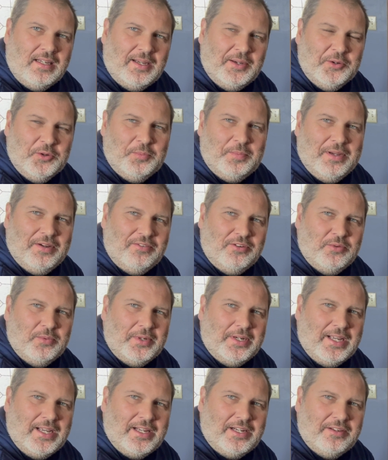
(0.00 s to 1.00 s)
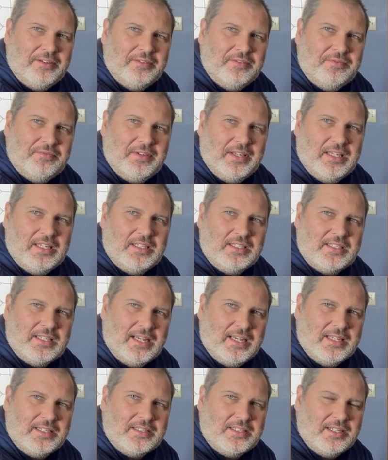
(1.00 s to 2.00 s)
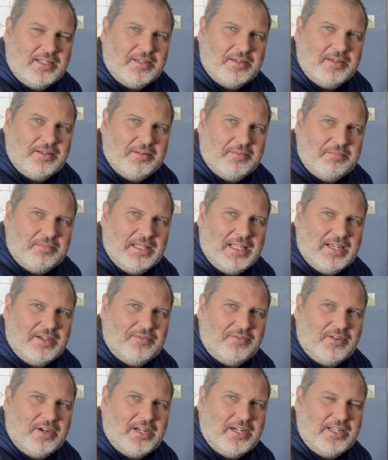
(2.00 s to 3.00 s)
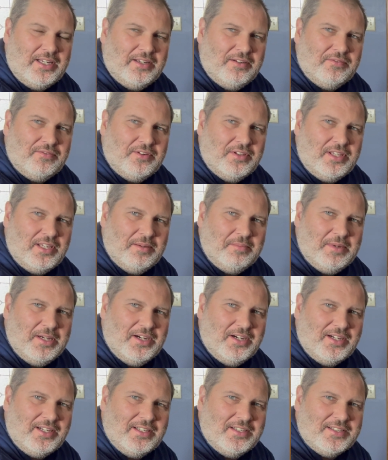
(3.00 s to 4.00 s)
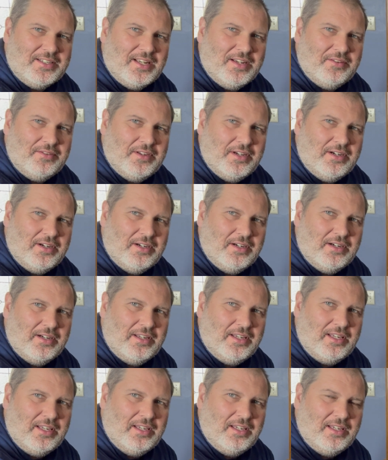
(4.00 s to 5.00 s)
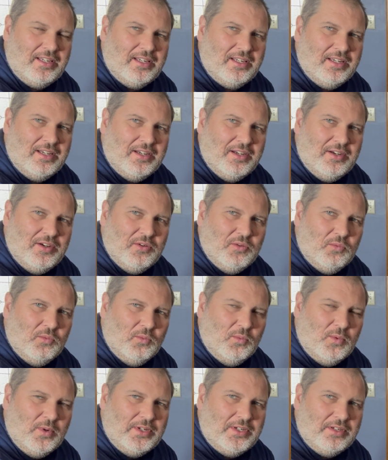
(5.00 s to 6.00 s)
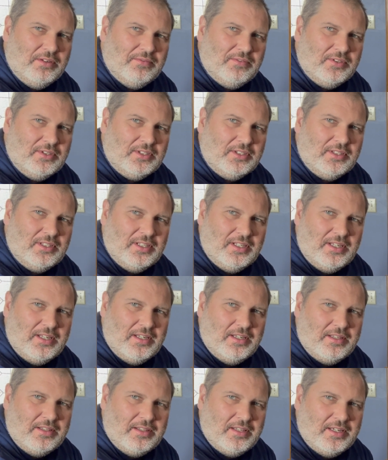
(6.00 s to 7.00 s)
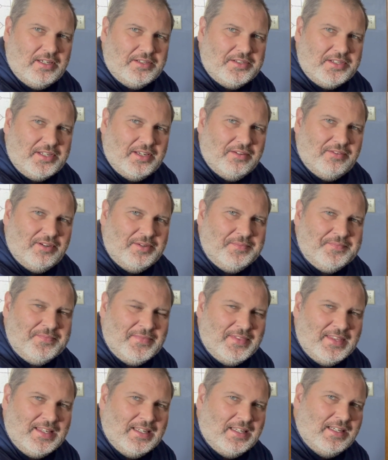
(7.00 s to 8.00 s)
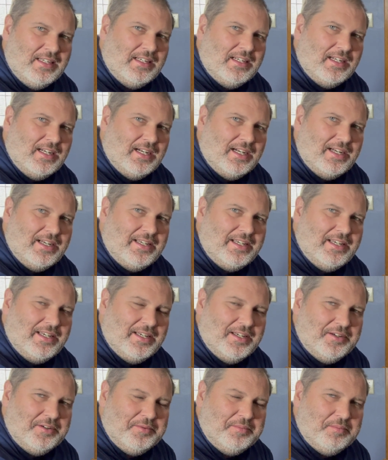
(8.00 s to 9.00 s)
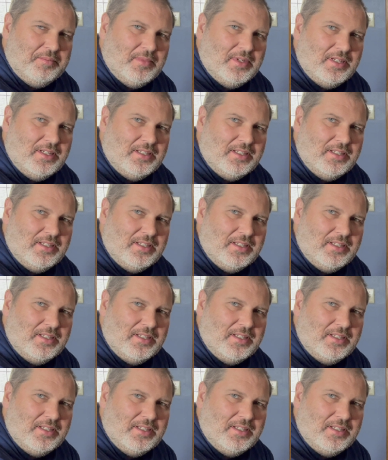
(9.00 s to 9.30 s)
I hope everyone had a fantastic Black Friday, and for the Americans down there, a wonderful Thanksgiving. I am